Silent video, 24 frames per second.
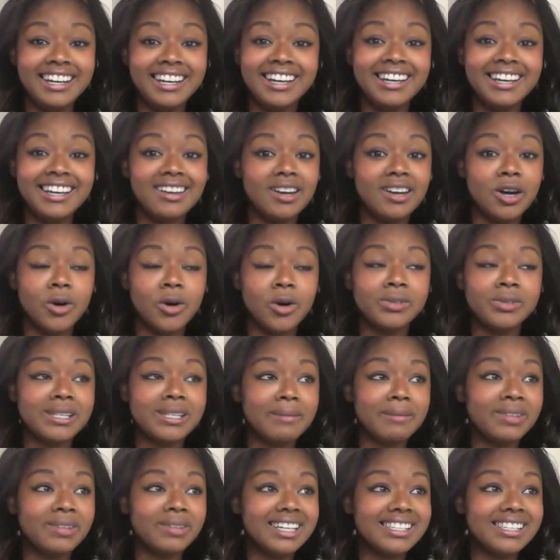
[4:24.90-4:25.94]
You know,
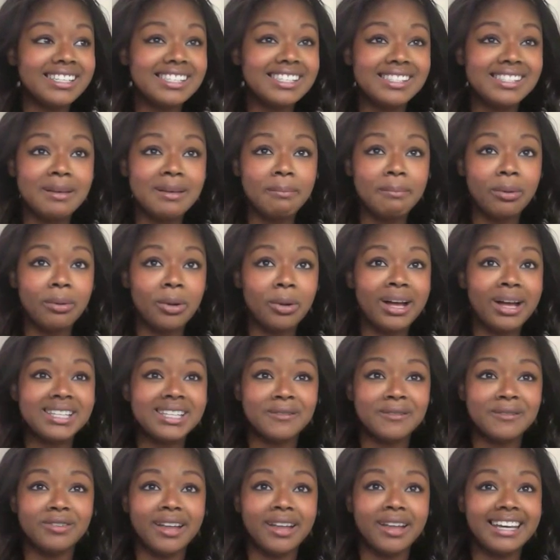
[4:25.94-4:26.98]
something as simple as
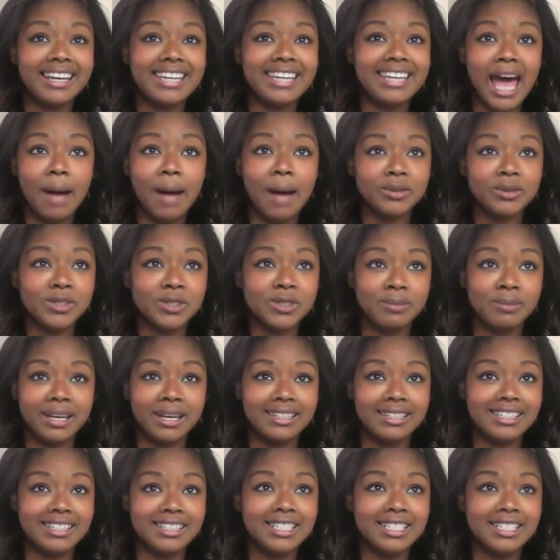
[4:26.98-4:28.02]
a flying camel
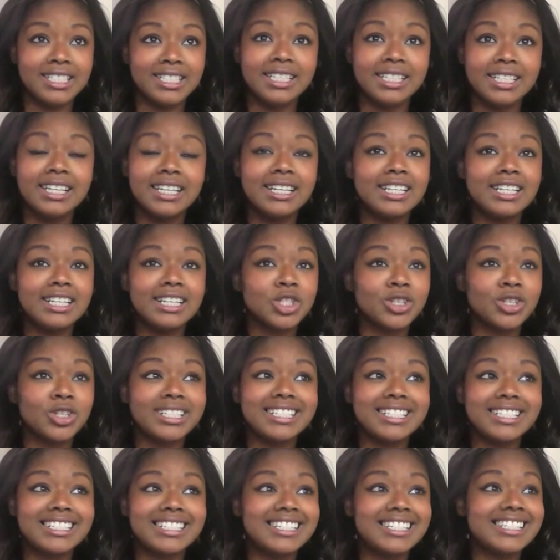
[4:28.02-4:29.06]
spin can turn
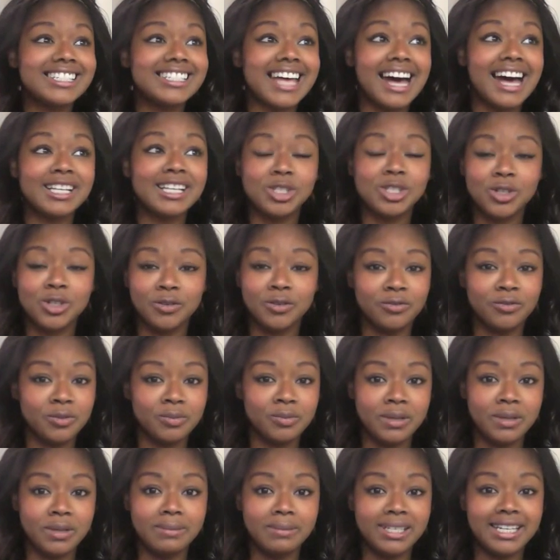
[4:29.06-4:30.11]
into disaster for
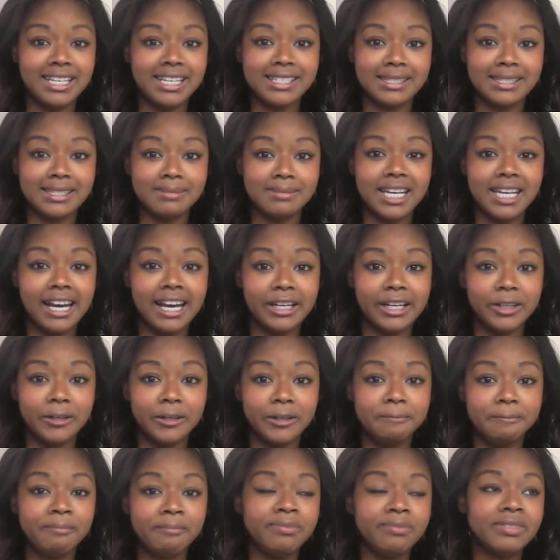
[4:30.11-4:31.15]
me because I'm
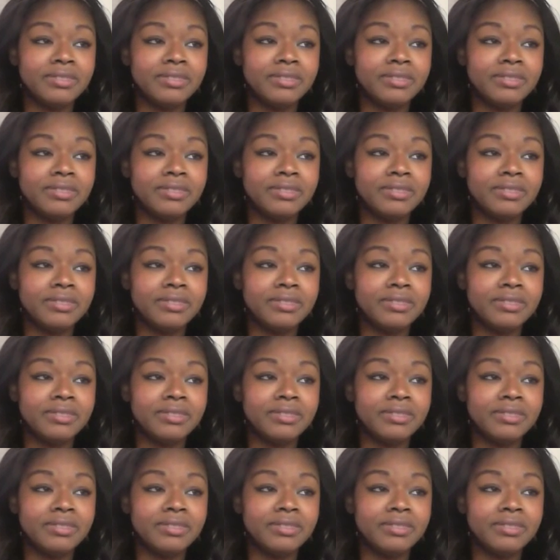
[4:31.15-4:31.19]
tired,